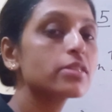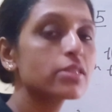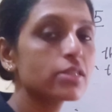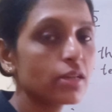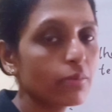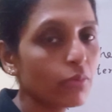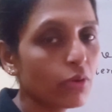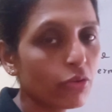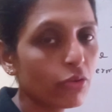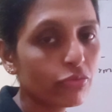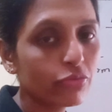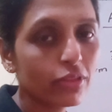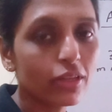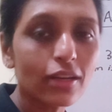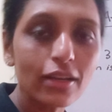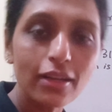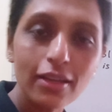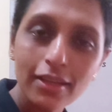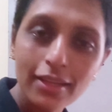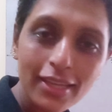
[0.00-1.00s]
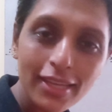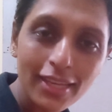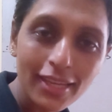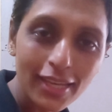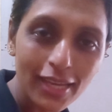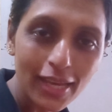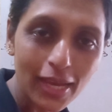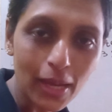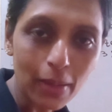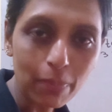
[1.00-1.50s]
term of the
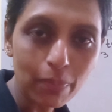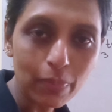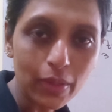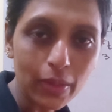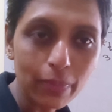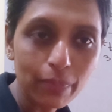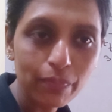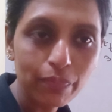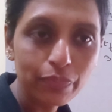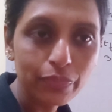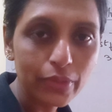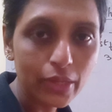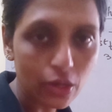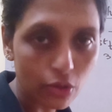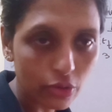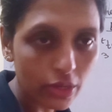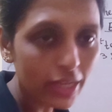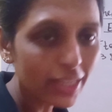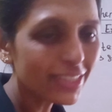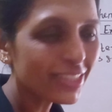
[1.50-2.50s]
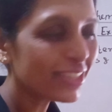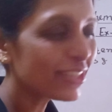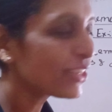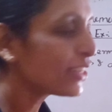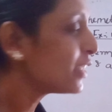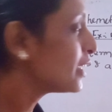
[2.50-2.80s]
AP. Okay, children?